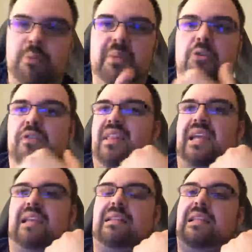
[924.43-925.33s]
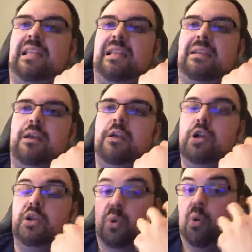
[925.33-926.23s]
movie, that could lead
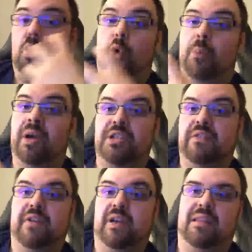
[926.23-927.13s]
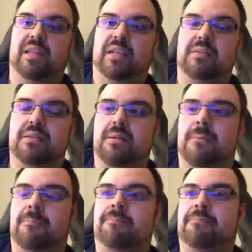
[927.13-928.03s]
into a whole bunch of fucking things.
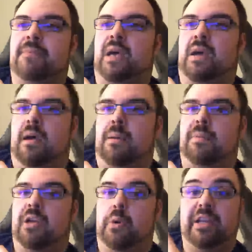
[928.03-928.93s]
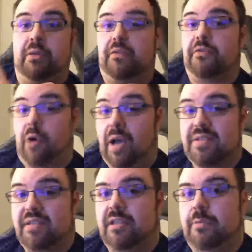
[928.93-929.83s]
You know, Killer
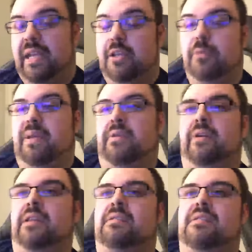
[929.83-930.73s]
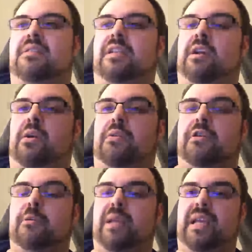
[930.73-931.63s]
Frost could make an appearance. You know, there
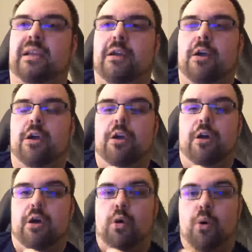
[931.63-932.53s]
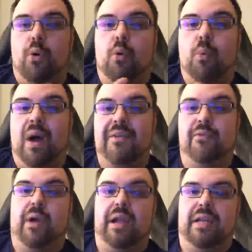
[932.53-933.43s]
could be a whole wide
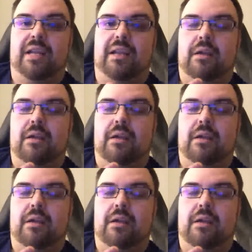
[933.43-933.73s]
variety